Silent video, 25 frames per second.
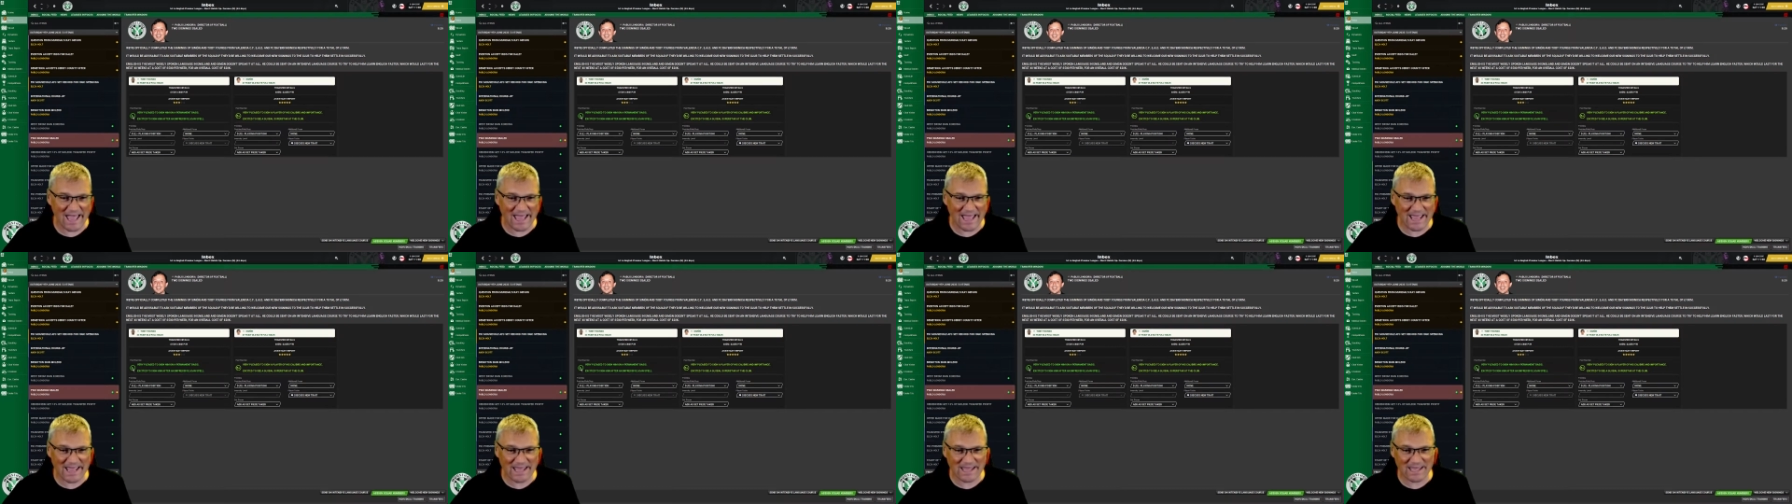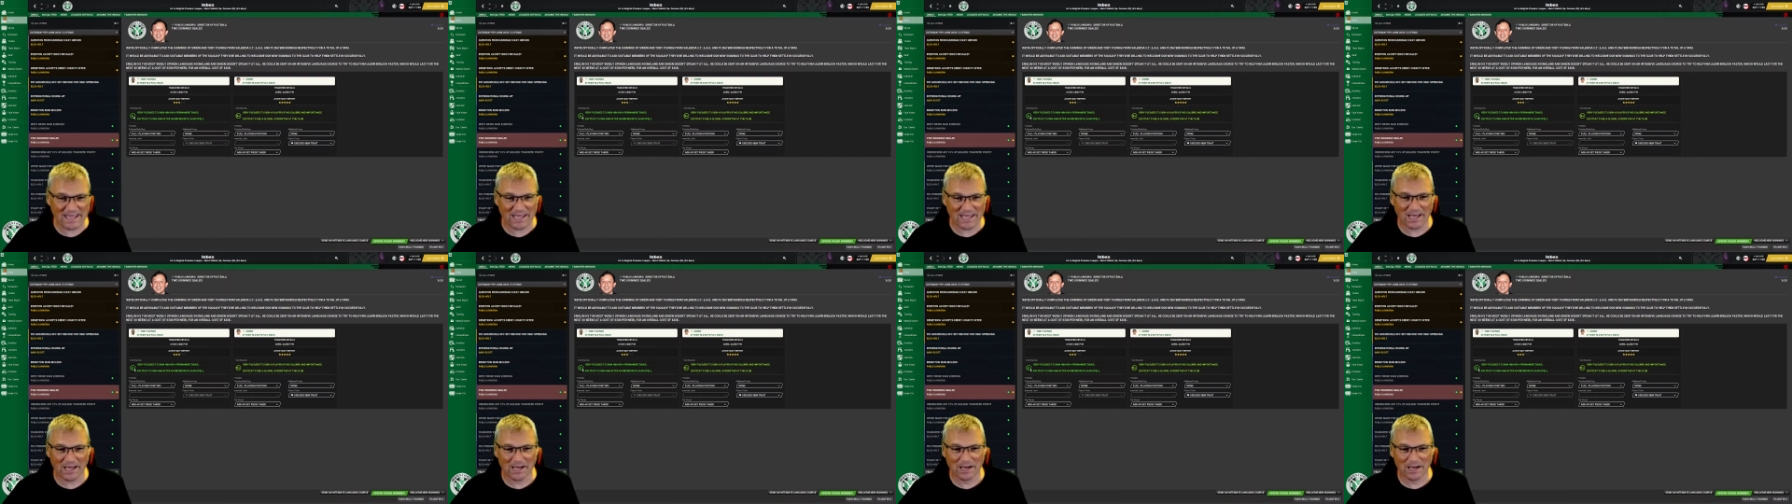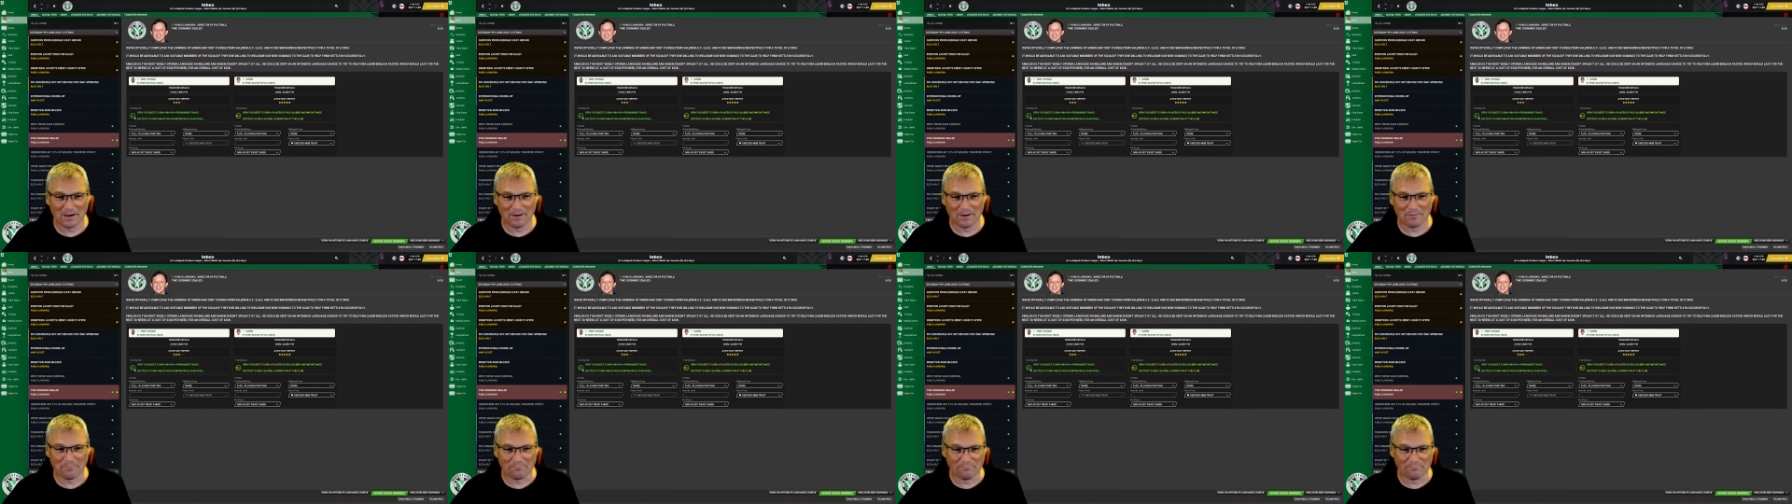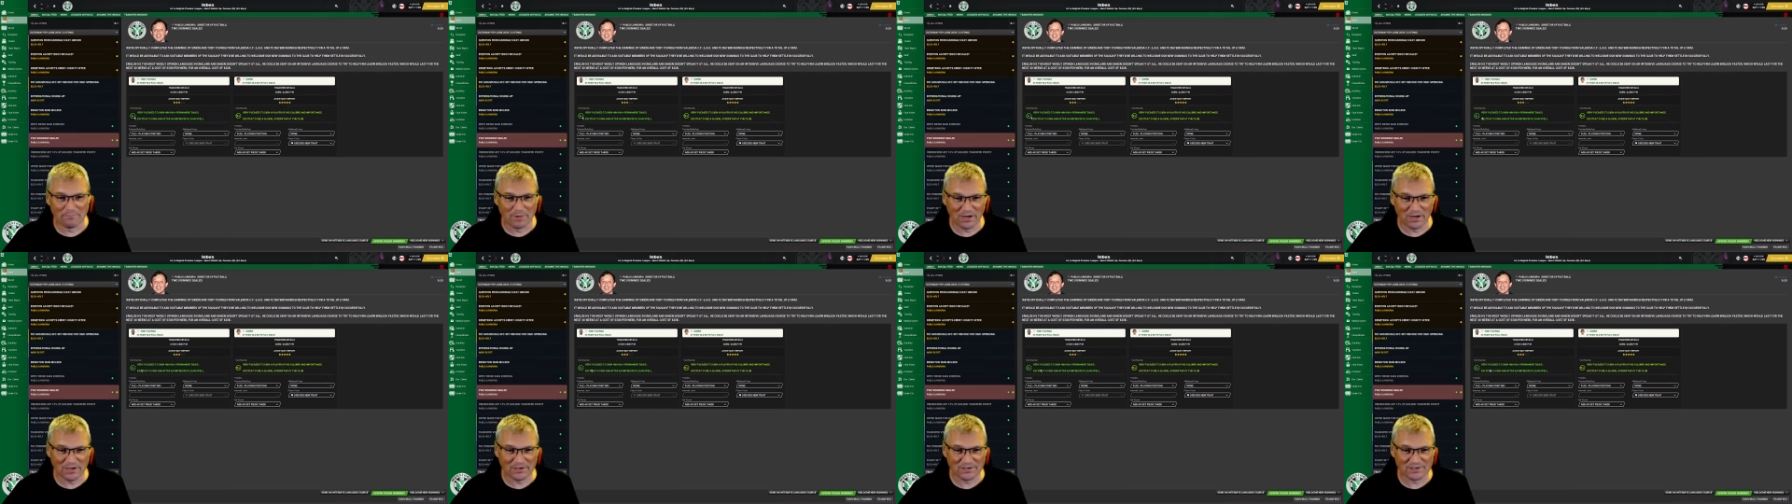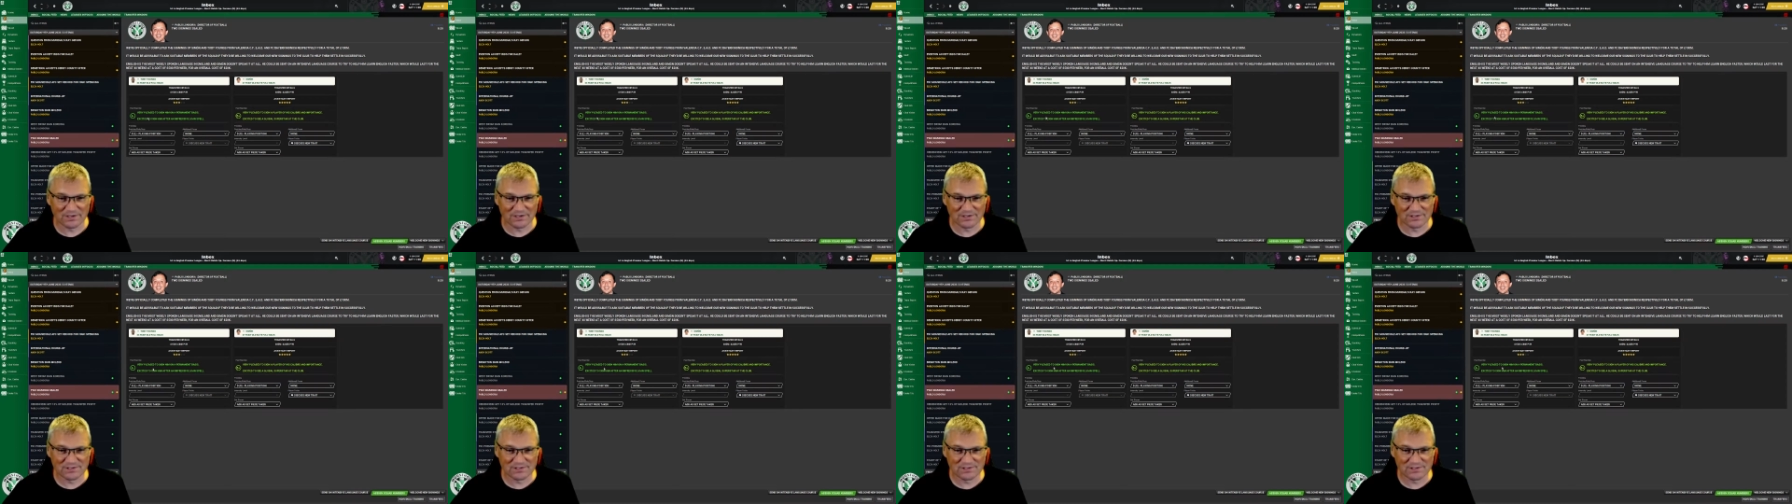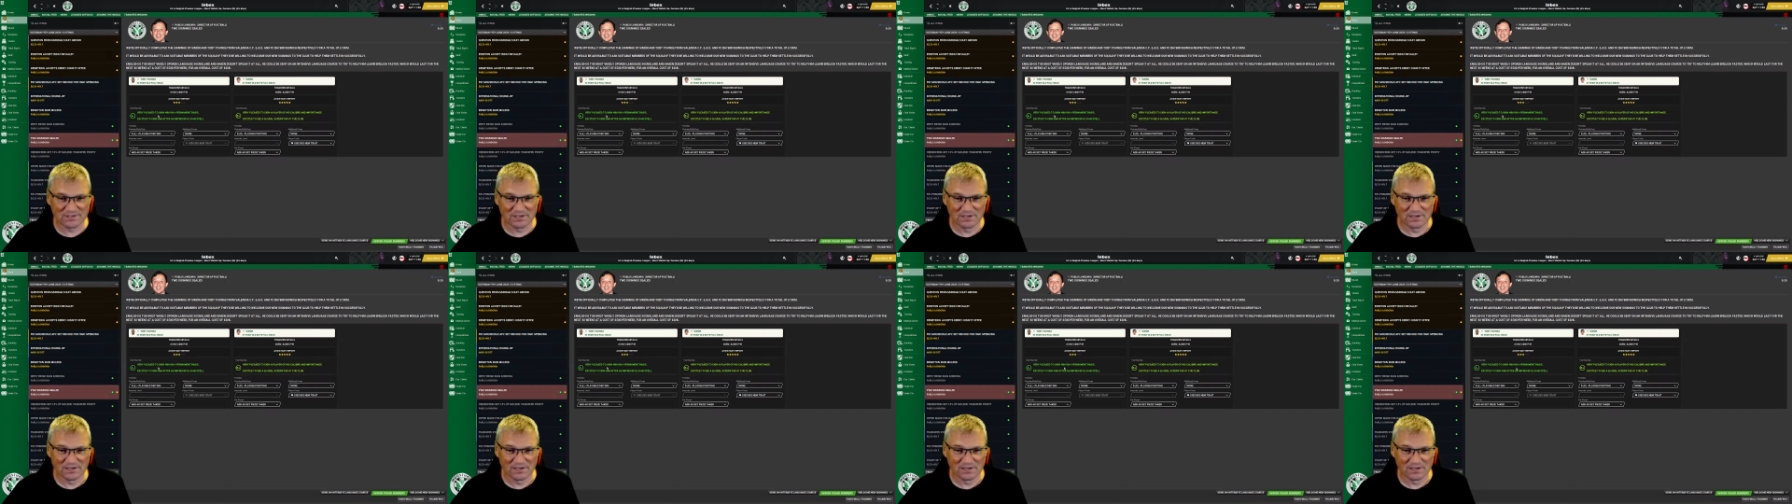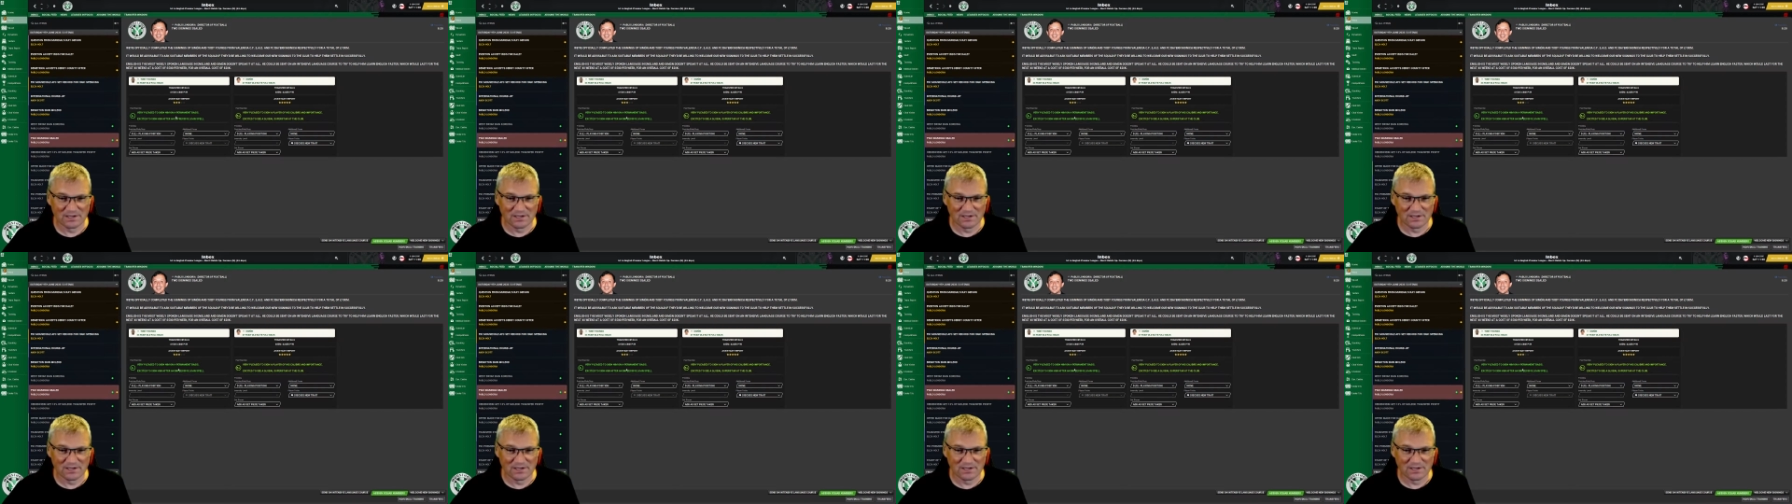A minus.